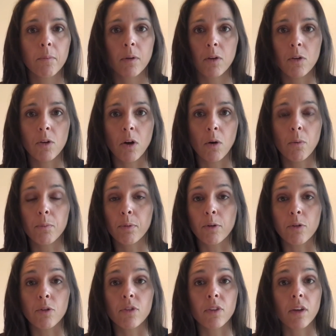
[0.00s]
you know,
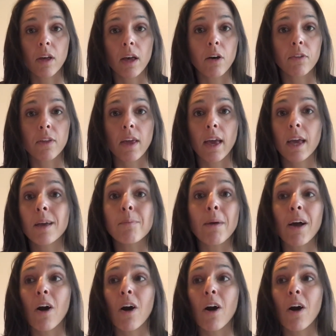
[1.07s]
produce a healthy egg. My